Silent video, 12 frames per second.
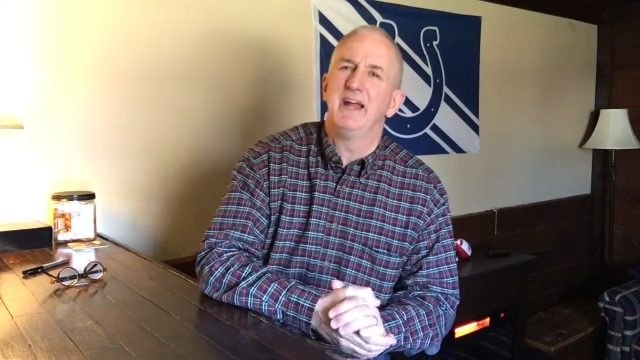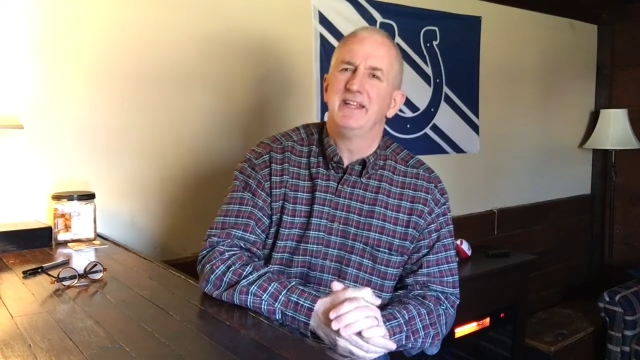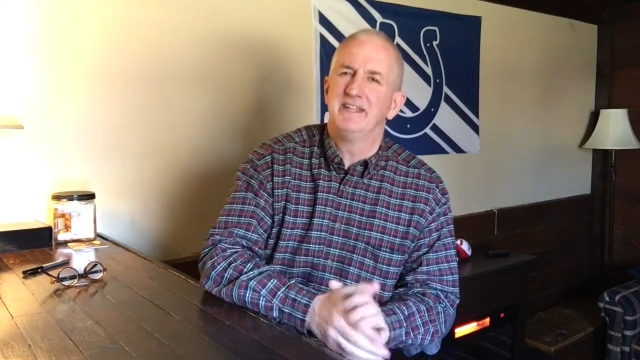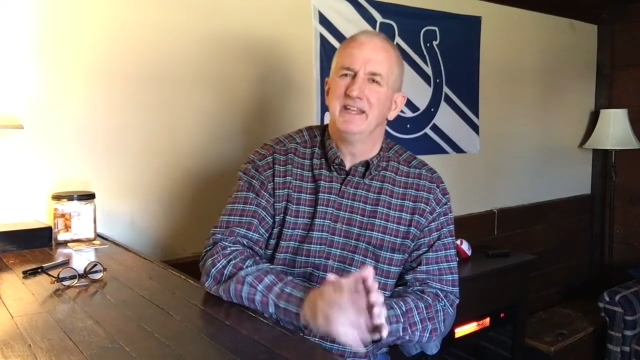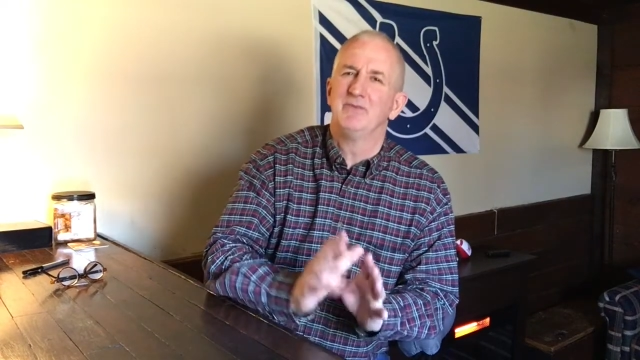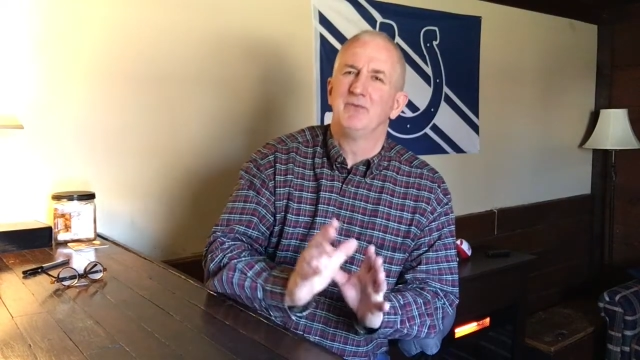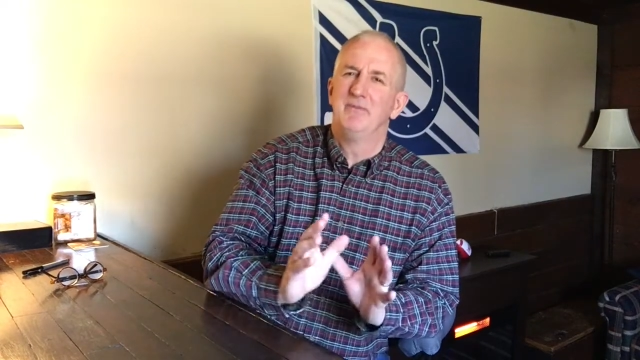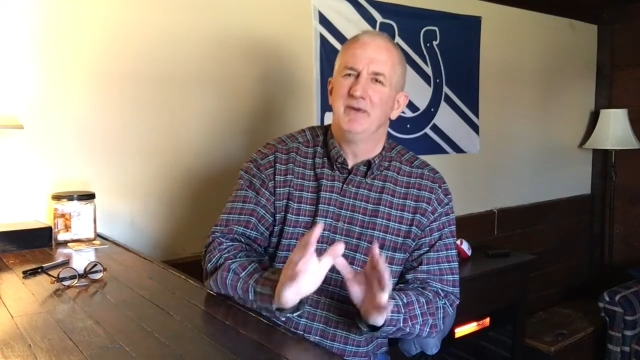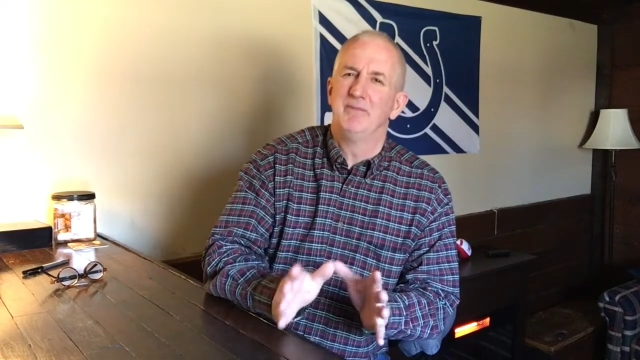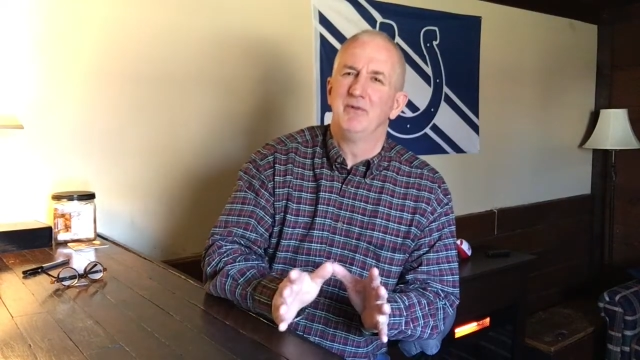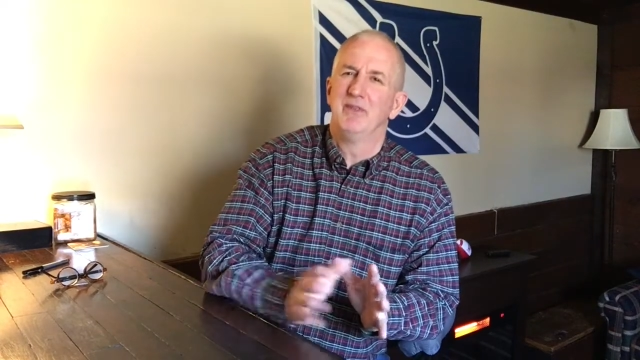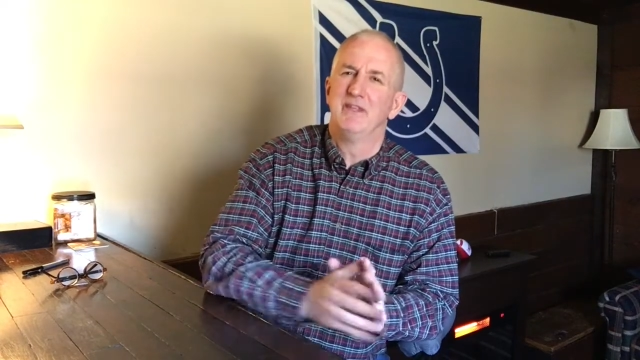I did
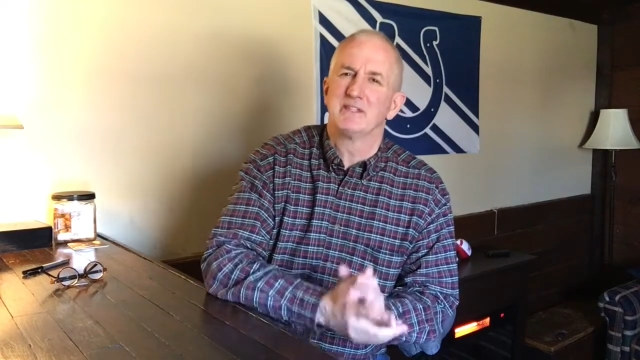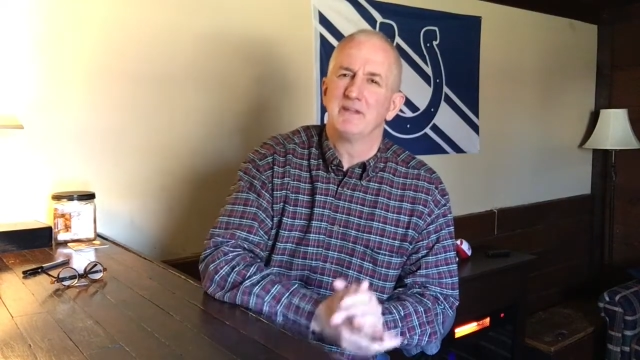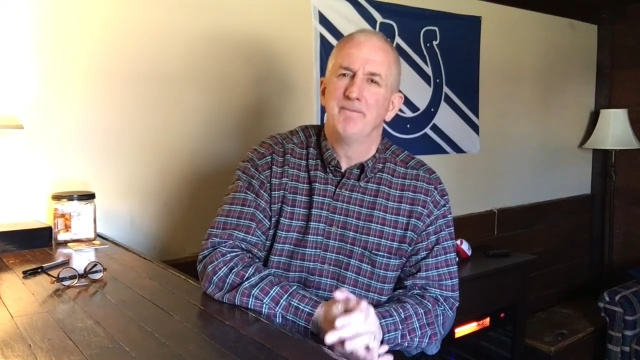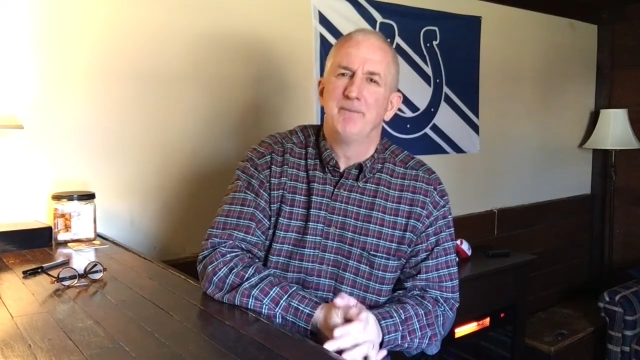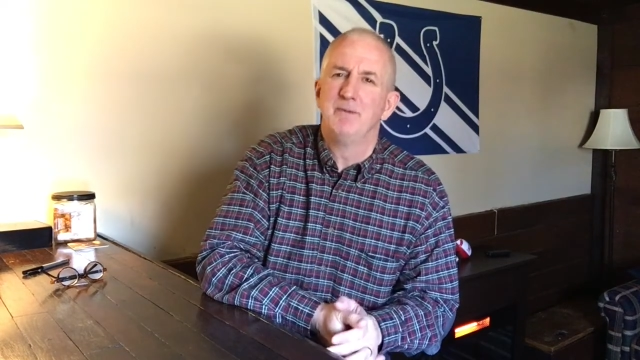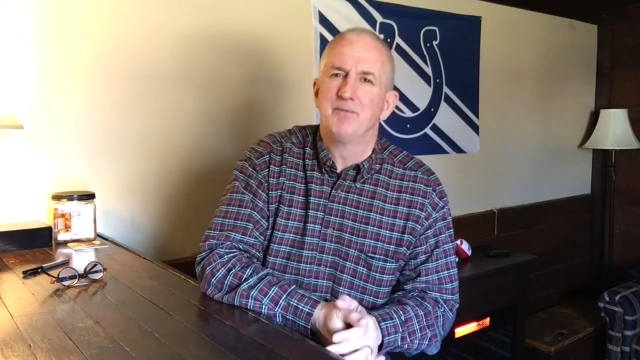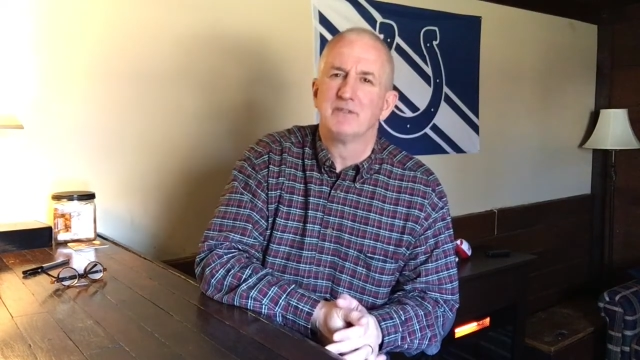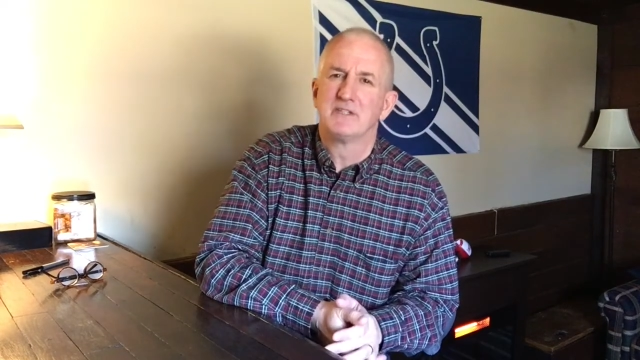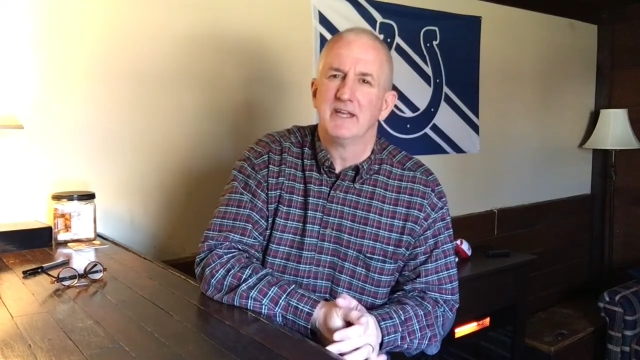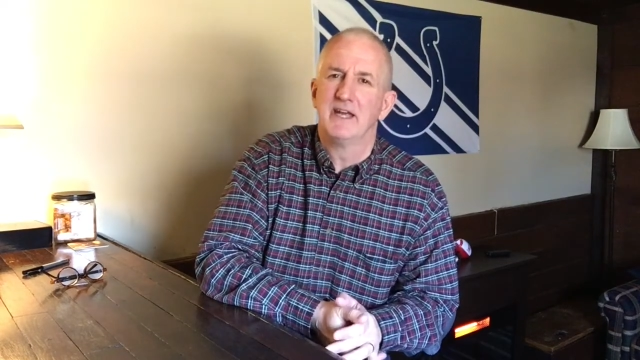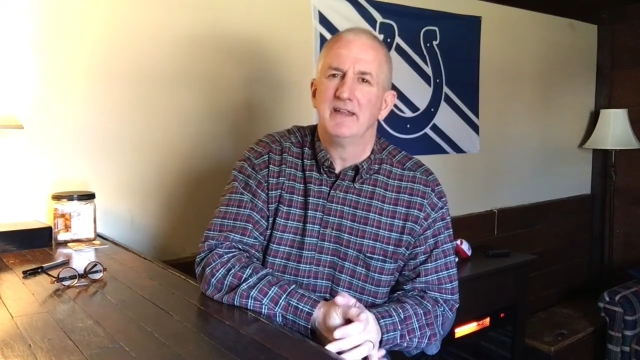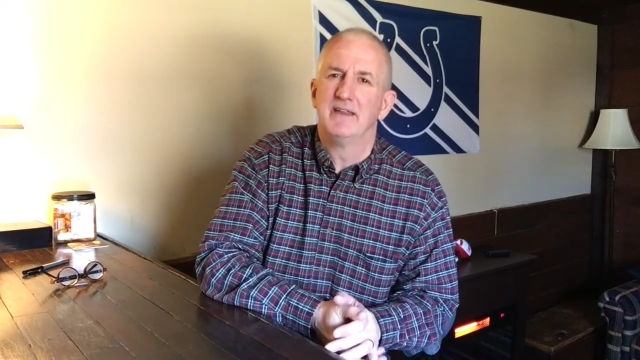remember that some people
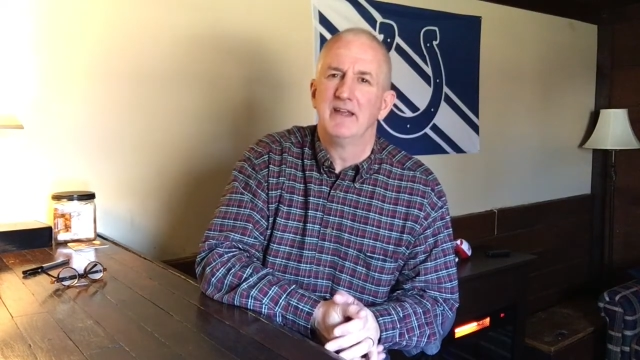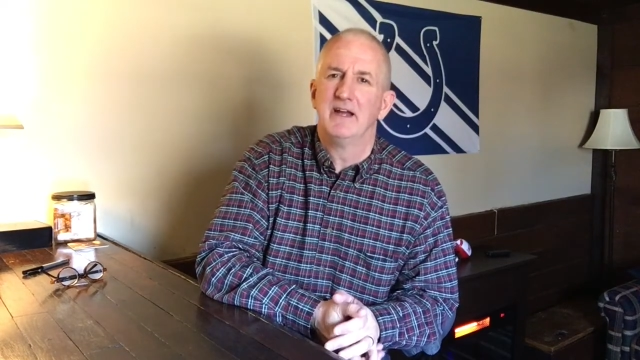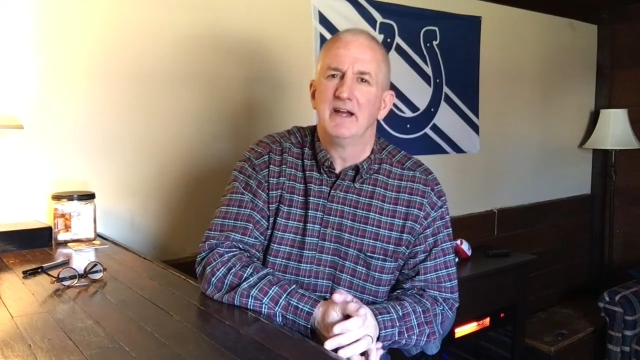said